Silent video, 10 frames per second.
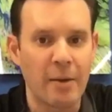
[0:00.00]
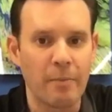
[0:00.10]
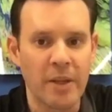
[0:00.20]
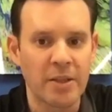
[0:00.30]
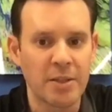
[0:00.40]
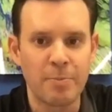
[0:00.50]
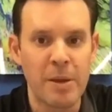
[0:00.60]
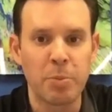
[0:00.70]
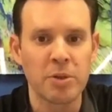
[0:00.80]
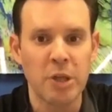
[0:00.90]
This is
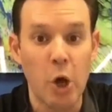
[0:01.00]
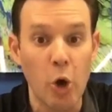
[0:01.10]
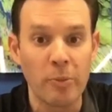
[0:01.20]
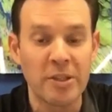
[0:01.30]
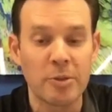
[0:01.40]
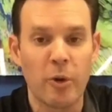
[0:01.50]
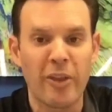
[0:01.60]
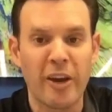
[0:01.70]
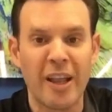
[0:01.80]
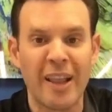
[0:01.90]
people's home. This is where they're
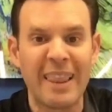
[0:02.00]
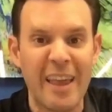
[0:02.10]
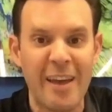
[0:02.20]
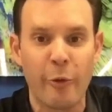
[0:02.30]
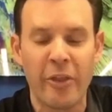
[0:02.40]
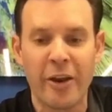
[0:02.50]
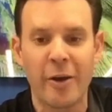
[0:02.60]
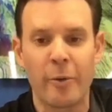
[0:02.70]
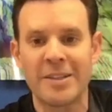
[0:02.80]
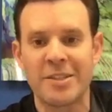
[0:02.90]
going to live, where they're going to
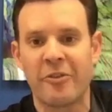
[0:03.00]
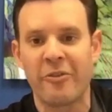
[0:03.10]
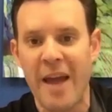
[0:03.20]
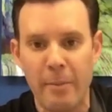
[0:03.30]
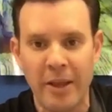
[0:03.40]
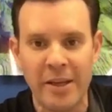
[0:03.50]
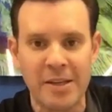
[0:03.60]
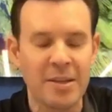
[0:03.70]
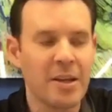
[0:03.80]
raise their families,